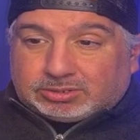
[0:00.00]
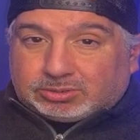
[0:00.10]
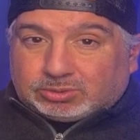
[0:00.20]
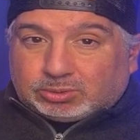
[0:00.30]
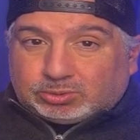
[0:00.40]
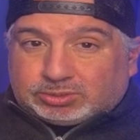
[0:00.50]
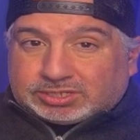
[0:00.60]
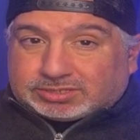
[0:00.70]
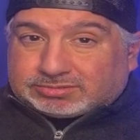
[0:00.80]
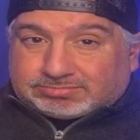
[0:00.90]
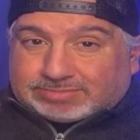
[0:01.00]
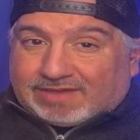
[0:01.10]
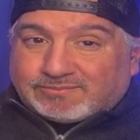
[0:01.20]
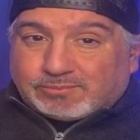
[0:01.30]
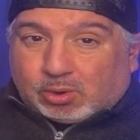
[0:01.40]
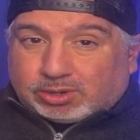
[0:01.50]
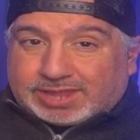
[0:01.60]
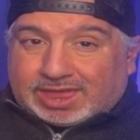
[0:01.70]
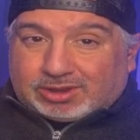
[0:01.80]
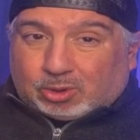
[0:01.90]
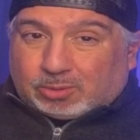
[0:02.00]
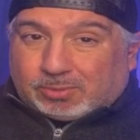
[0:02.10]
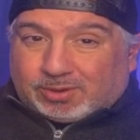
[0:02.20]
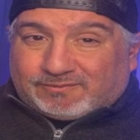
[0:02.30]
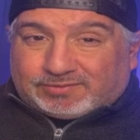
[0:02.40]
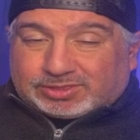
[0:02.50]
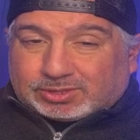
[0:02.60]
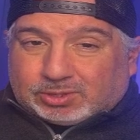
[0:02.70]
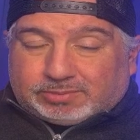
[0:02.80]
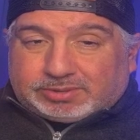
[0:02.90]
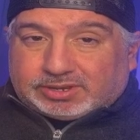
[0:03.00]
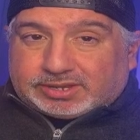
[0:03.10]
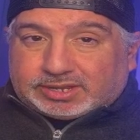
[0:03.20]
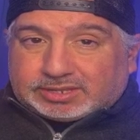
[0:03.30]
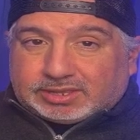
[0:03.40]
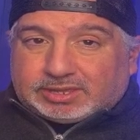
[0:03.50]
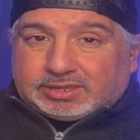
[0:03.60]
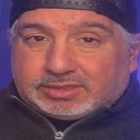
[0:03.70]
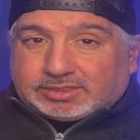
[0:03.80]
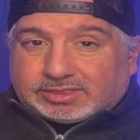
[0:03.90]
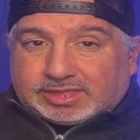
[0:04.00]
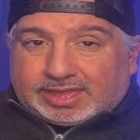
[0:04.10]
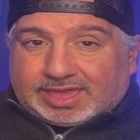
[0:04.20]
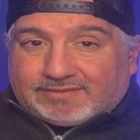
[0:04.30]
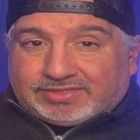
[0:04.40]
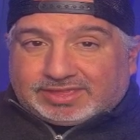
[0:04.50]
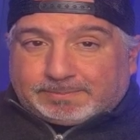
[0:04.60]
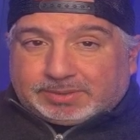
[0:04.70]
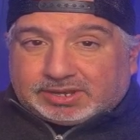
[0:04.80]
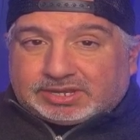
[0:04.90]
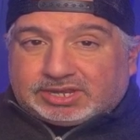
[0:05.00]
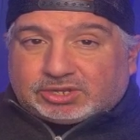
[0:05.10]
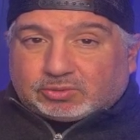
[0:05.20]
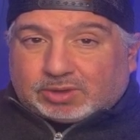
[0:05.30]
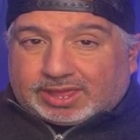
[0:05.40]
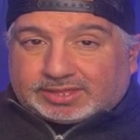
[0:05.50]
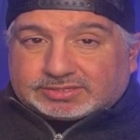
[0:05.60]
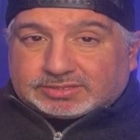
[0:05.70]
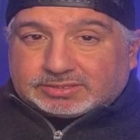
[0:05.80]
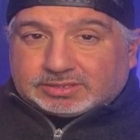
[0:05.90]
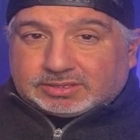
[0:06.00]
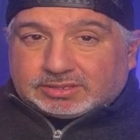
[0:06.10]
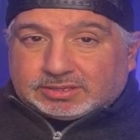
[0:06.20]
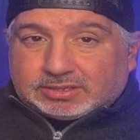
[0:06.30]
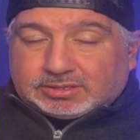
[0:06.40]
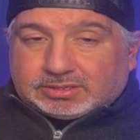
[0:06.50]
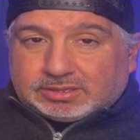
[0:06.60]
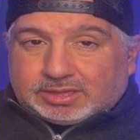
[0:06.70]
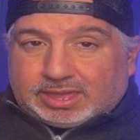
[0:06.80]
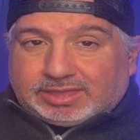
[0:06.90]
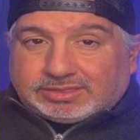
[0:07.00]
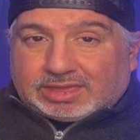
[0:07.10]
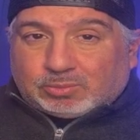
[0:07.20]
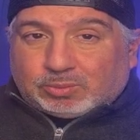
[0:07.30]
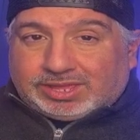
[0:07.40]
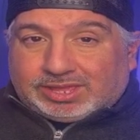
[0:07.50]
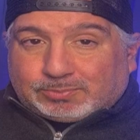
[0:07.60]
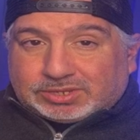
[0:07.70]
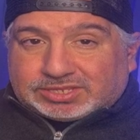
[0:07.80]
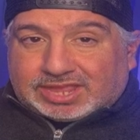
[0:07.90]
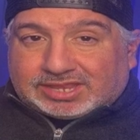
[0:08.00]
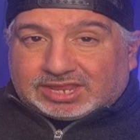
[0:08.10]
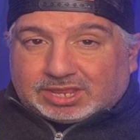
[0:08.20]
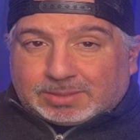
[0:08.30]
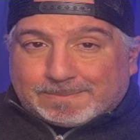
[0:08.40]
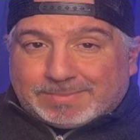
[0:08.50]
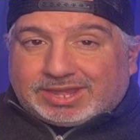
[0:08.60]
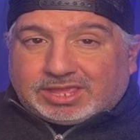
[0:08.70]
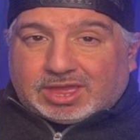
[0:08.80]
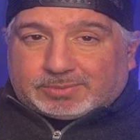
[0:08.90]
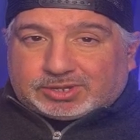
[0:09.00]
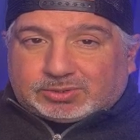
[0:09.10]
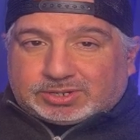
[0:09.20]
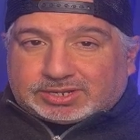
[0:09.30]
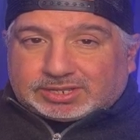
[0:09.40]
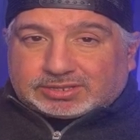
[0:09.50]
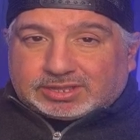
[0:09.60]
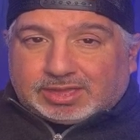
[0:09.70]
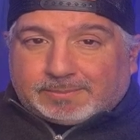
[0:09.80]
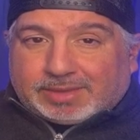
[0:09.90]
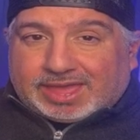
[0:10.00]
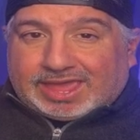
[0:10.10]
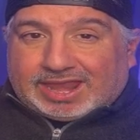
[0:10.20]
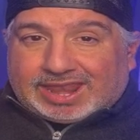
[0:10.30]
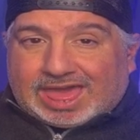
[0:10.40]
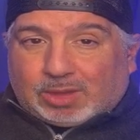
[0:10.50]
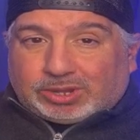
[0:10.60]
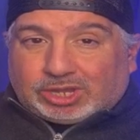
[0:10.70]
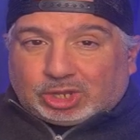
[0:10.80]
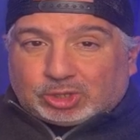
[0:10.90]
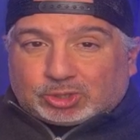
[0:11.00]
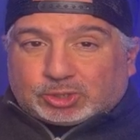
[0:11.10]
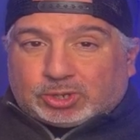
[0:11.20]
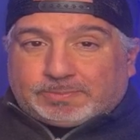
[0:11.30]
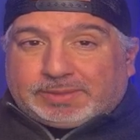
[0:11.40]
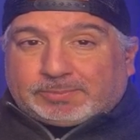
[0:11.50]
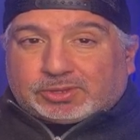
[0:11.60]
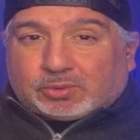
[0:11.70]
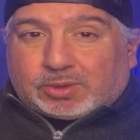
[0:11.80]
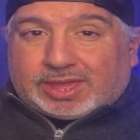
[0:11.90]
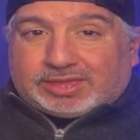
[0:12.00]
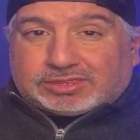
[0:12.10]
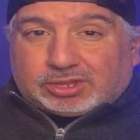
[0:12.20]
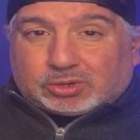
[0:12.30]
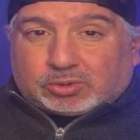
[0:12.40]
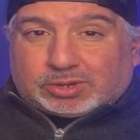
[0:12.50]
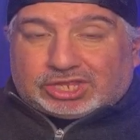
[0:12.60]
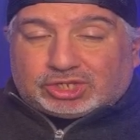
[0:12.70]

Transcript: who just have more talent or more physical abilities, that they have the ability to rise. And that we present many opportunities by allowing certain people to rise to create